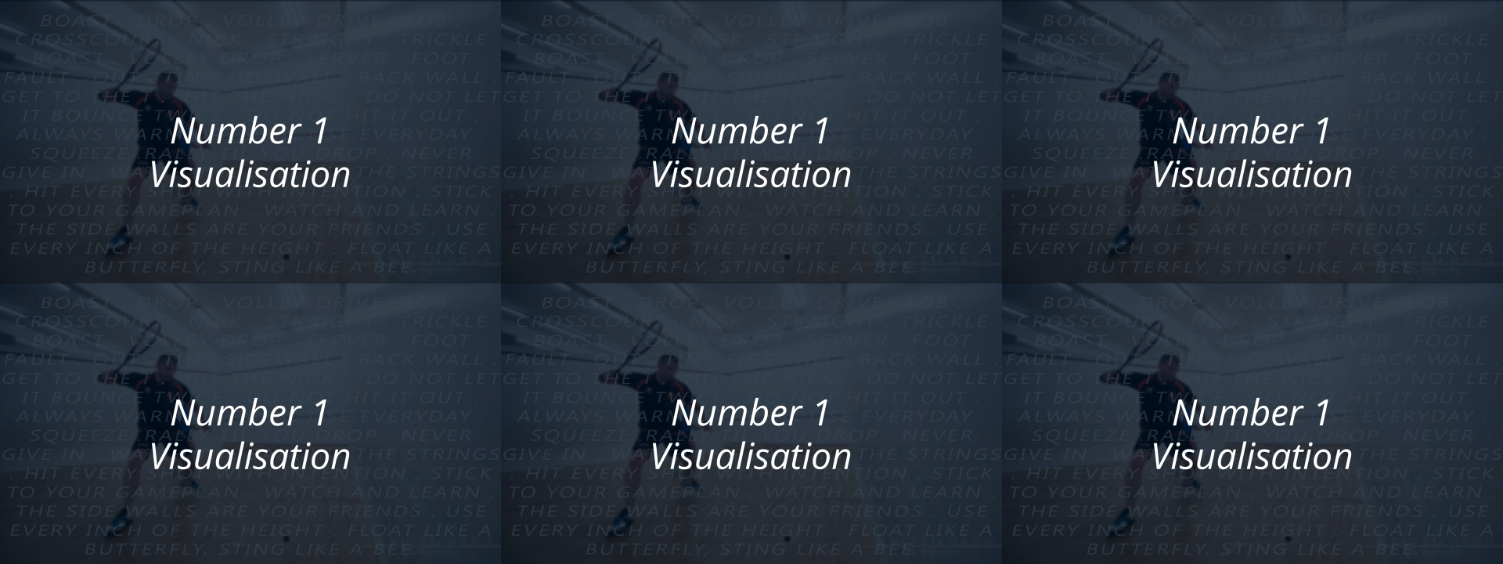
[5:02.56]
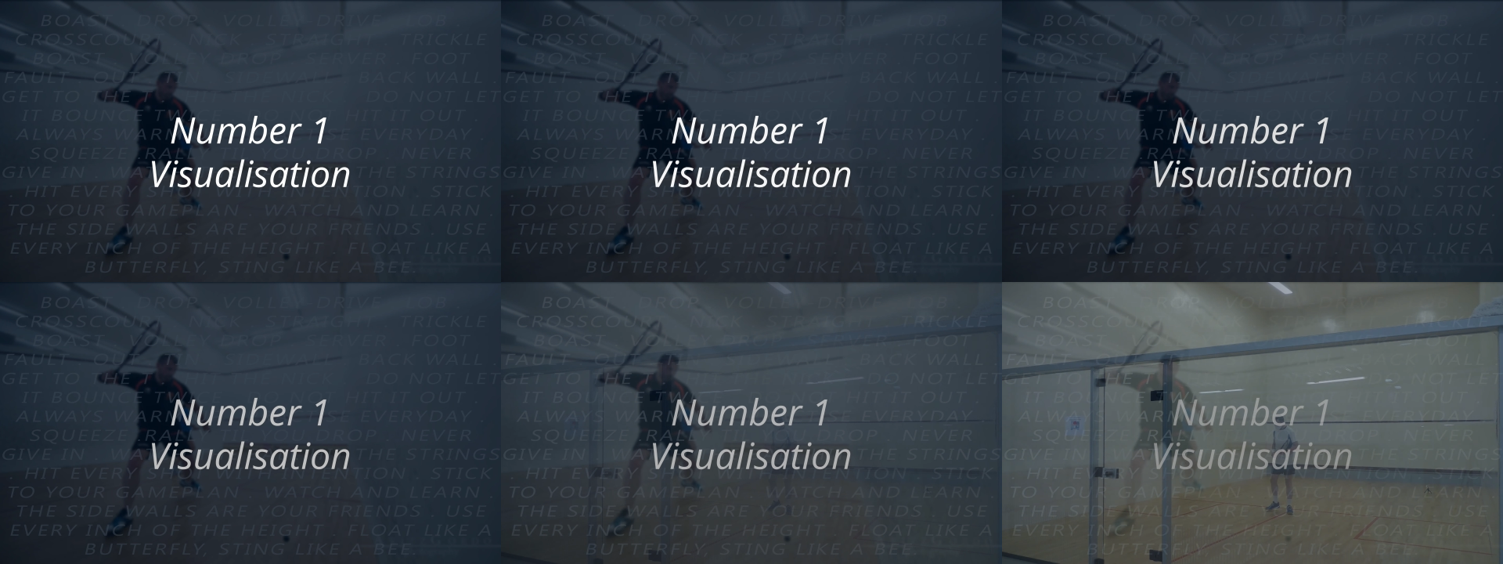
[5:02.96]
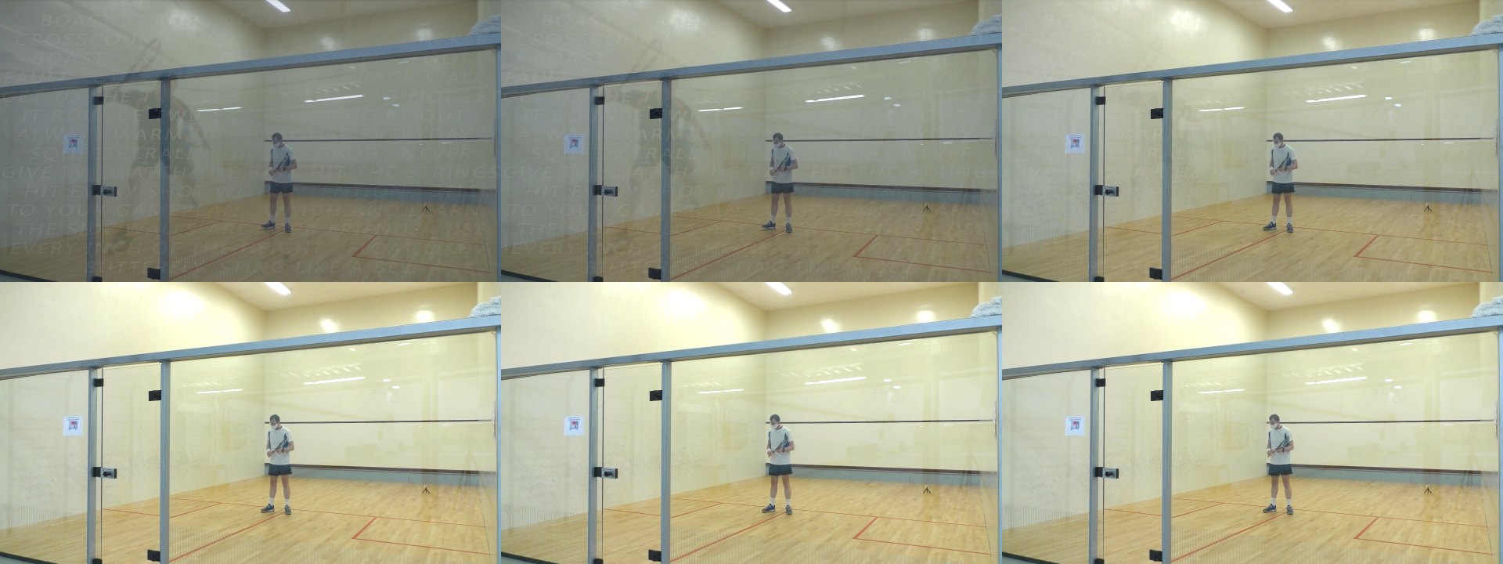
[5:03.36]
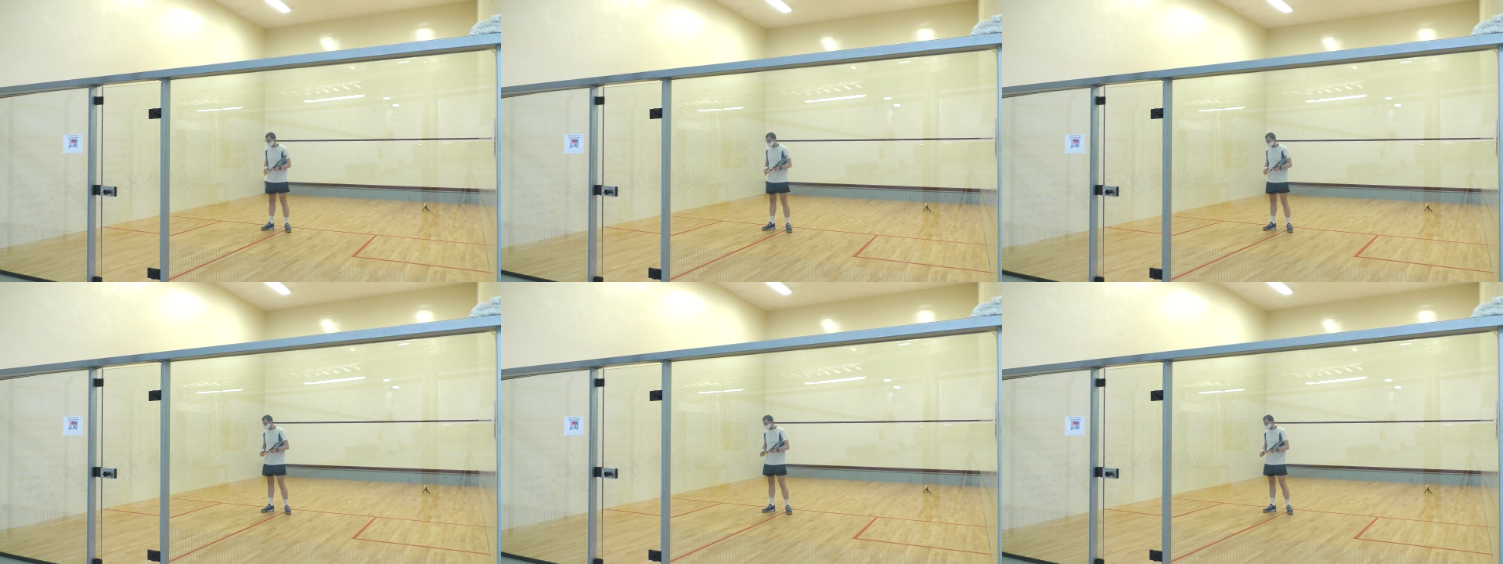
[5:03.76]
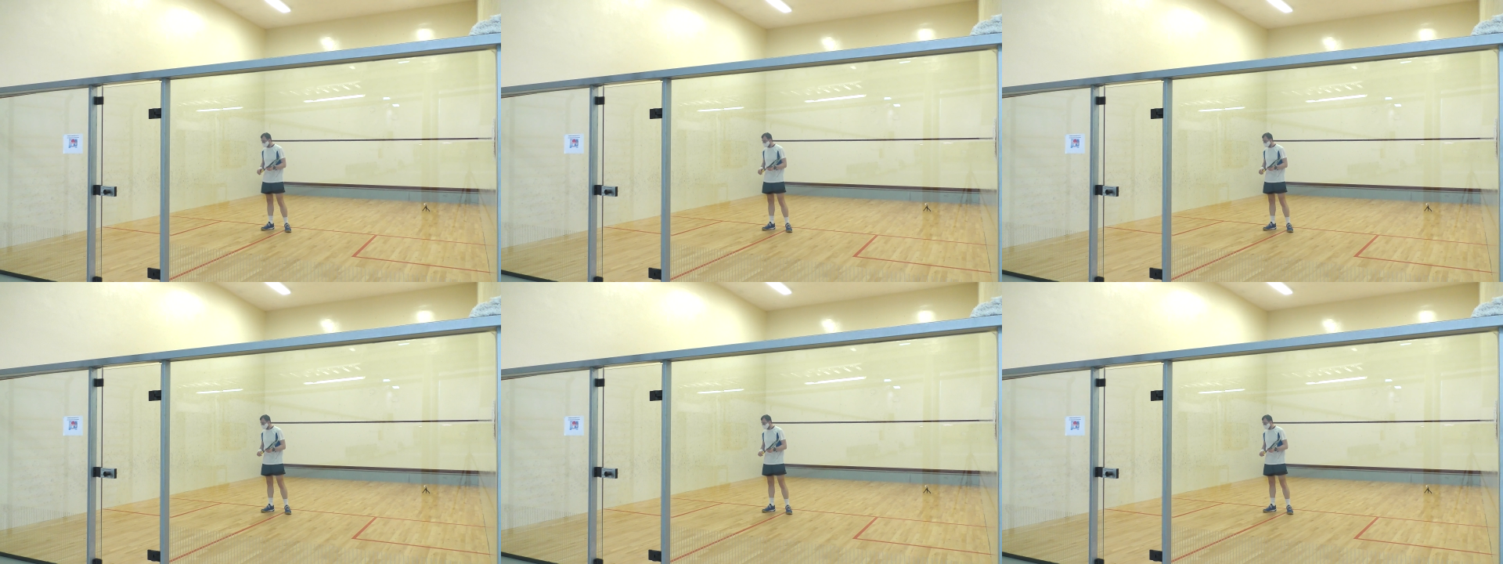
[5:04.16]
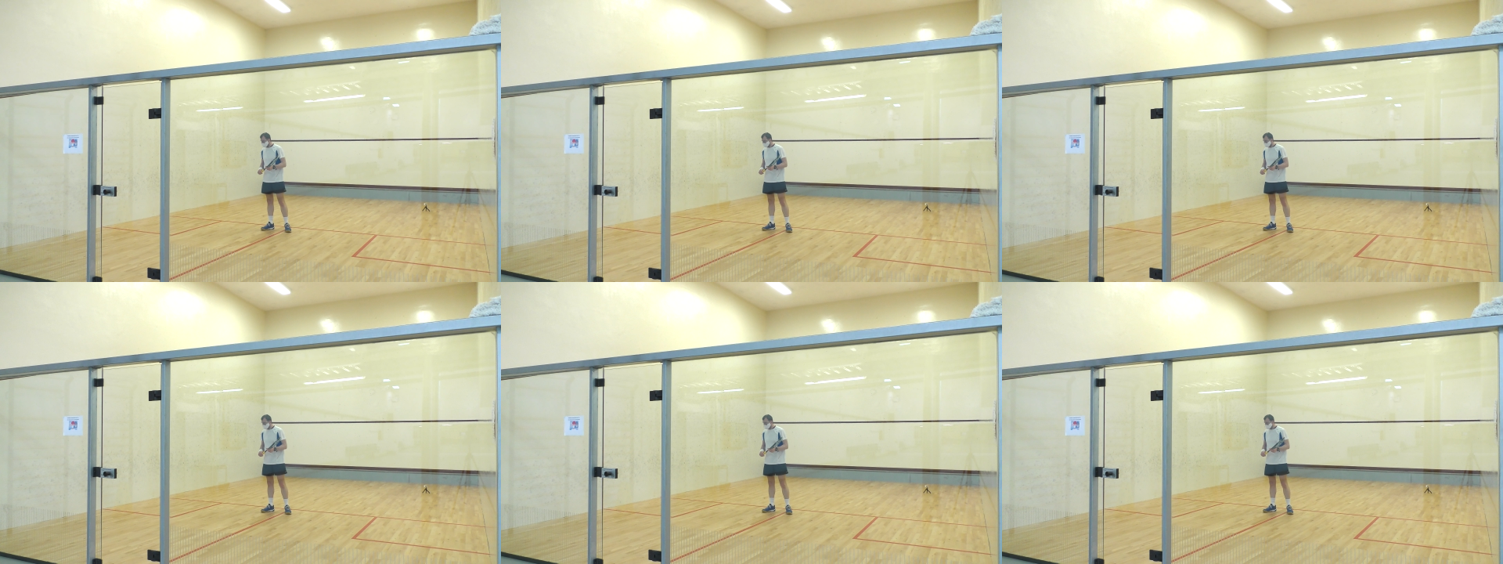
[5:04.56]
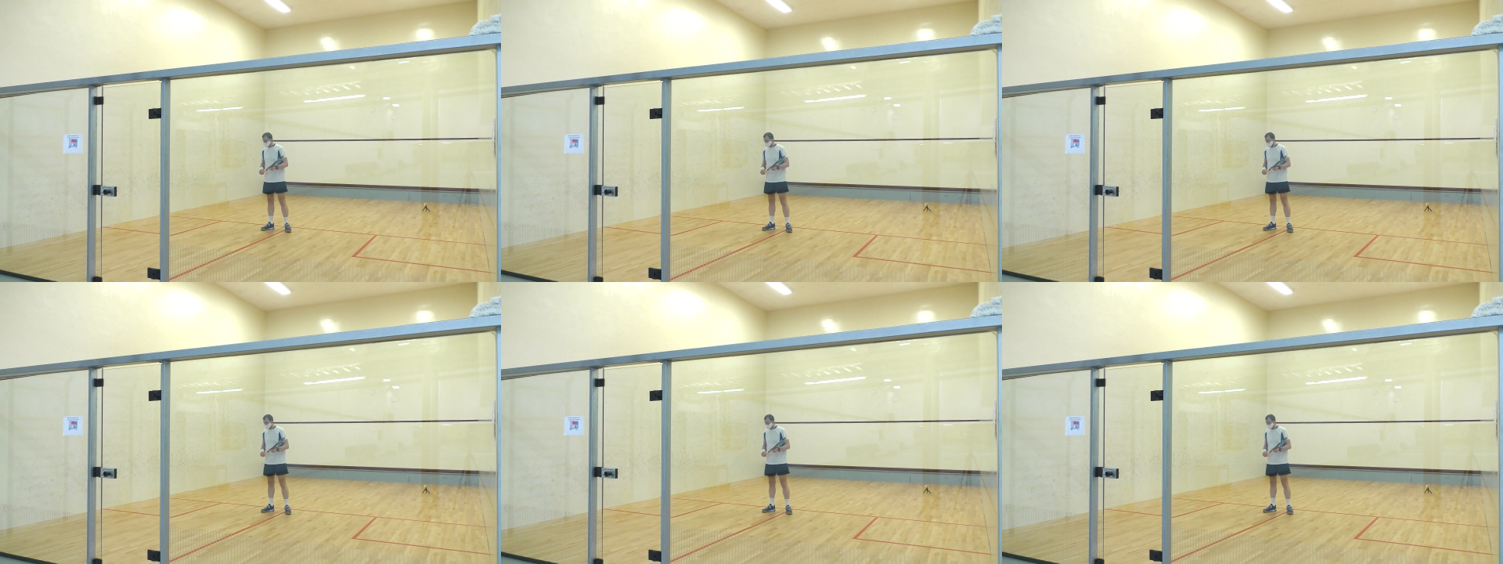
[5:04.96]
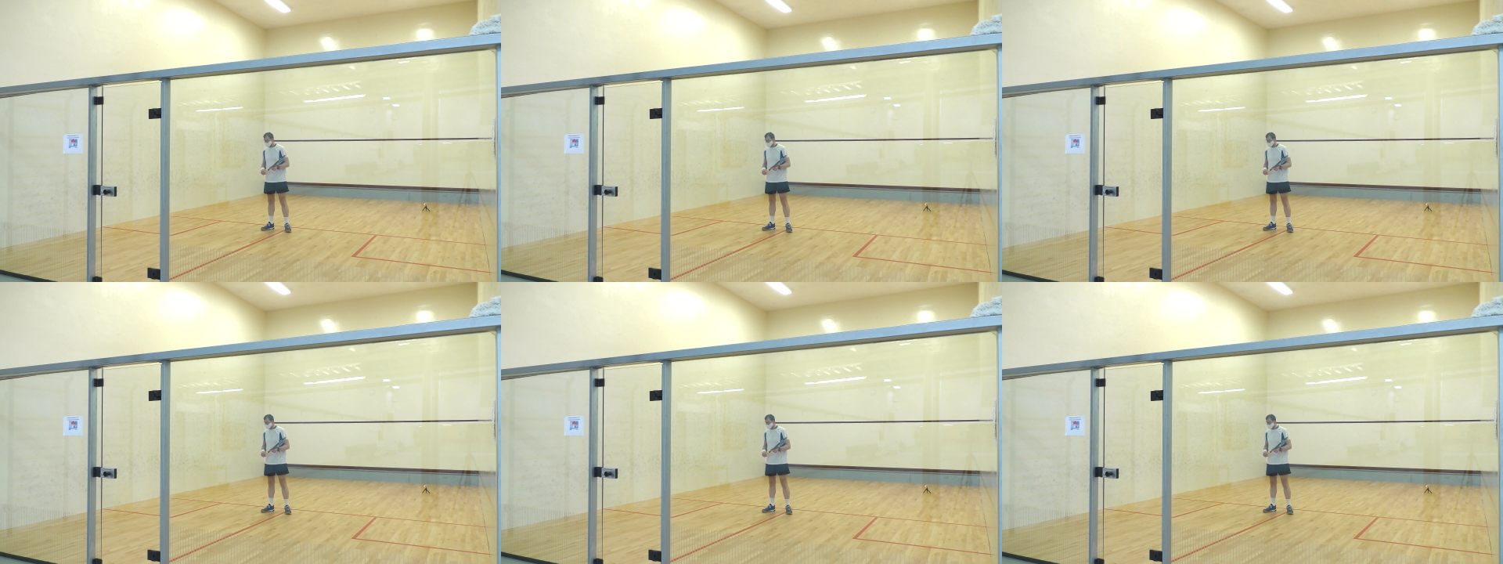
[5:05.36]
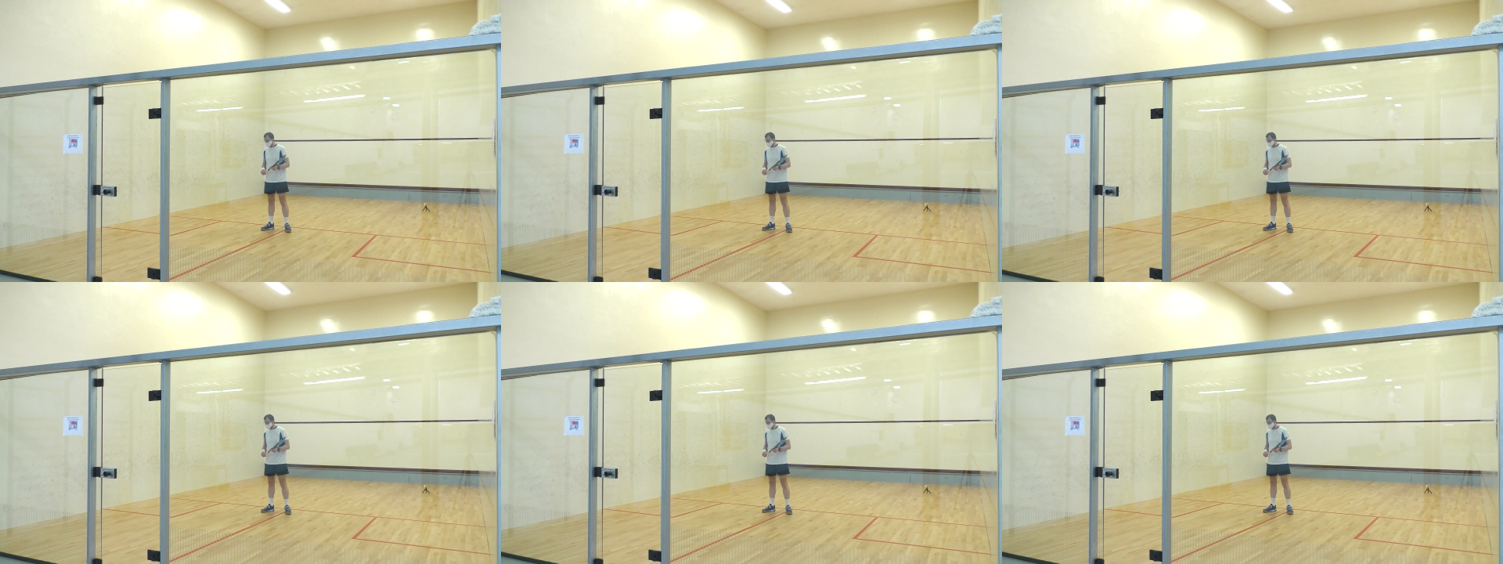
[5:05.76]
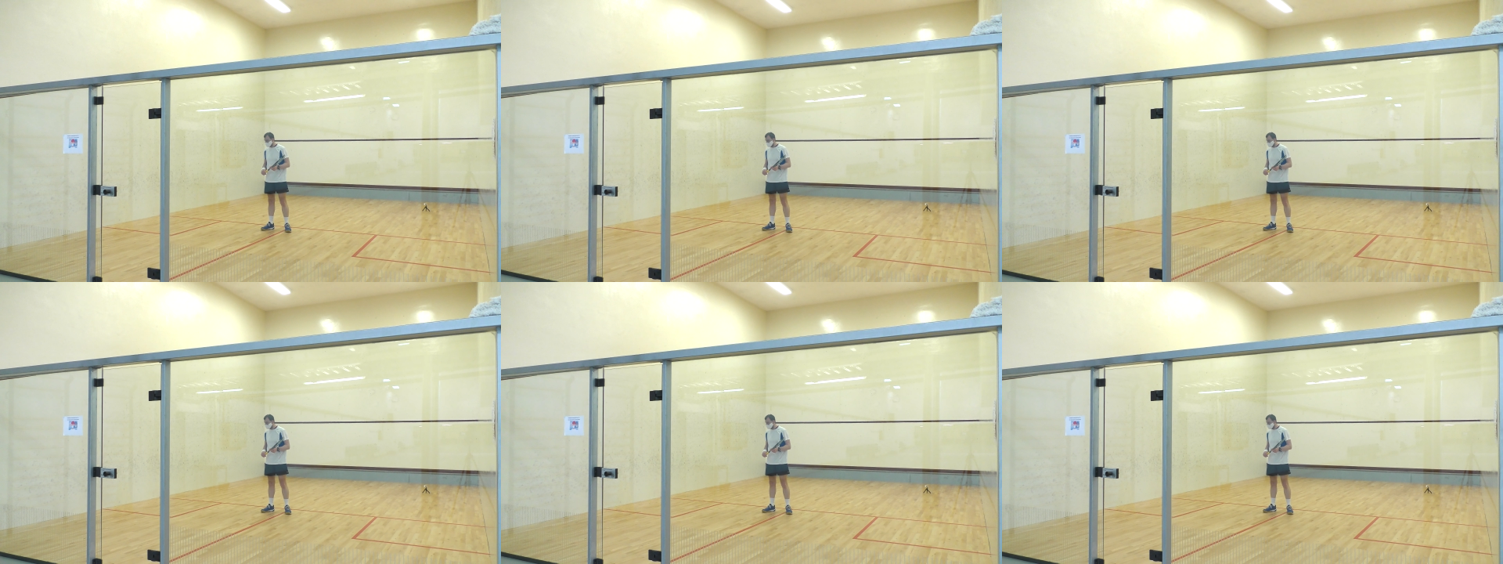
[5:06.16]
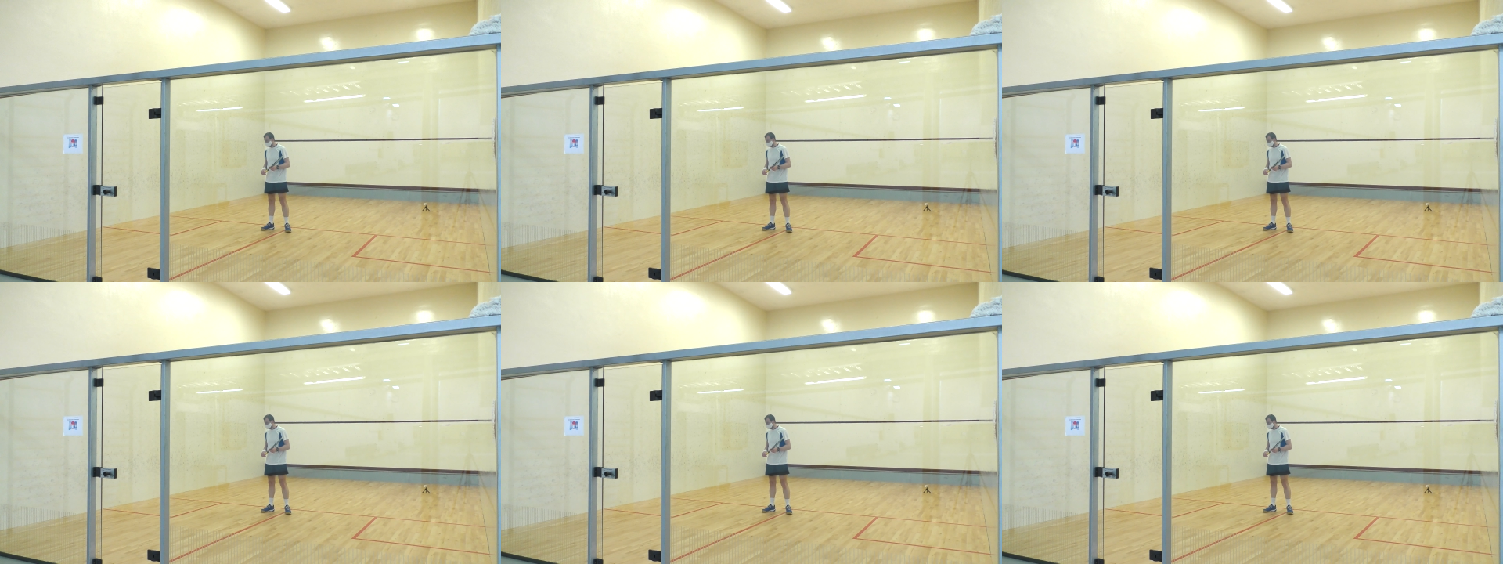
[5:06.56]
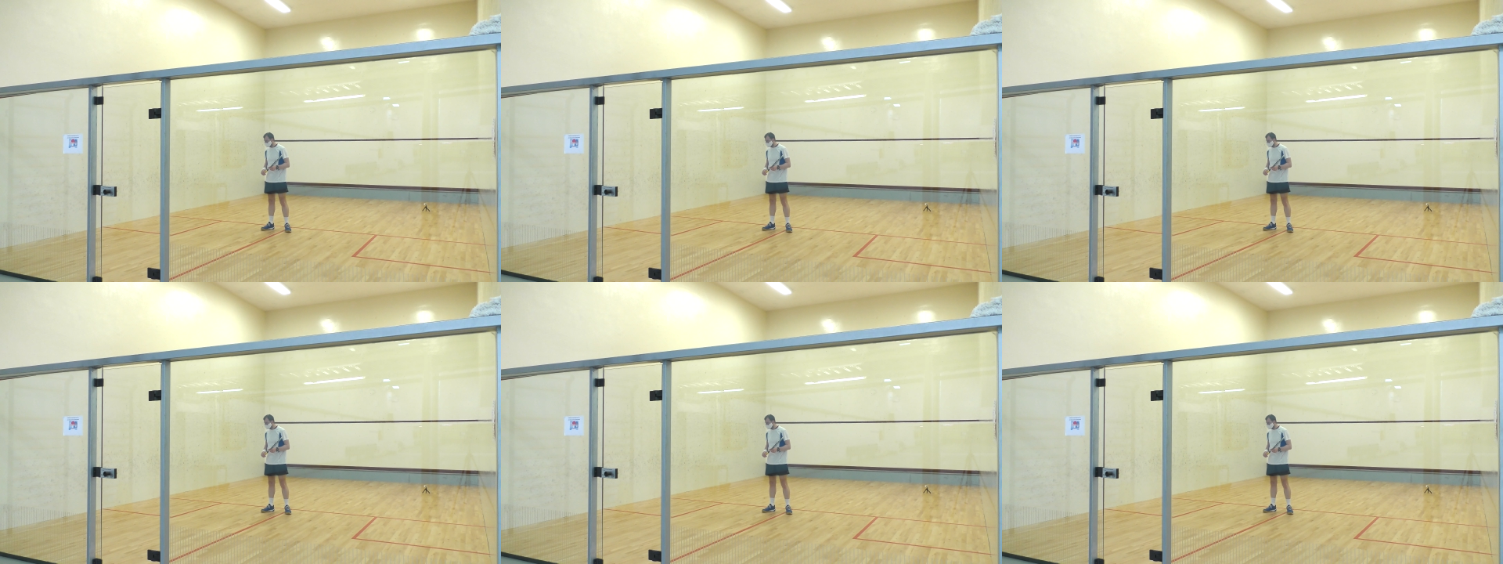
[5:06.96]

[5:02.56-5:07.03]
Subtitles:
No face is visible, so there are no lips to read.